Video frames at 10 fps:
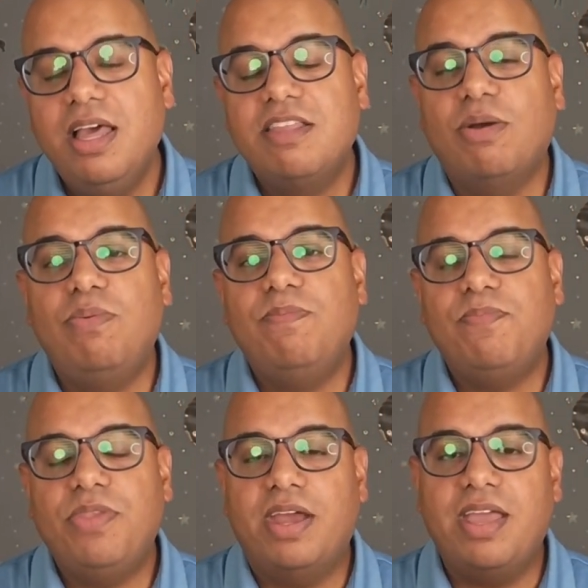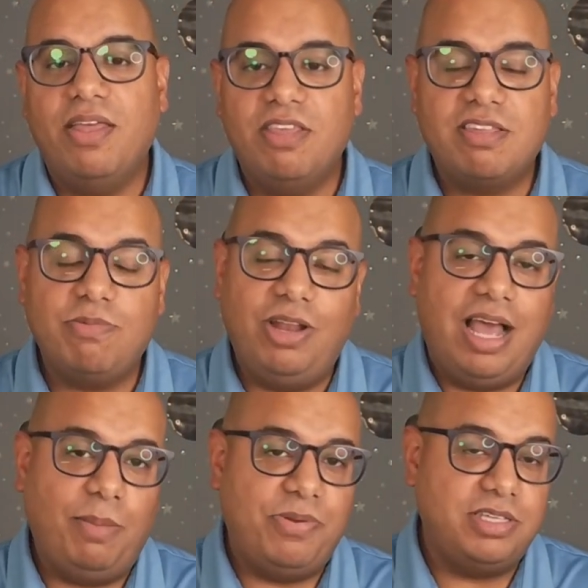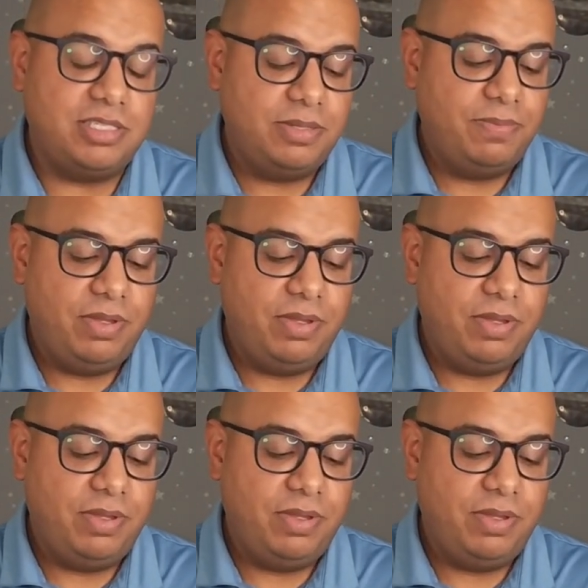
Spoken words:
So again, this will help us,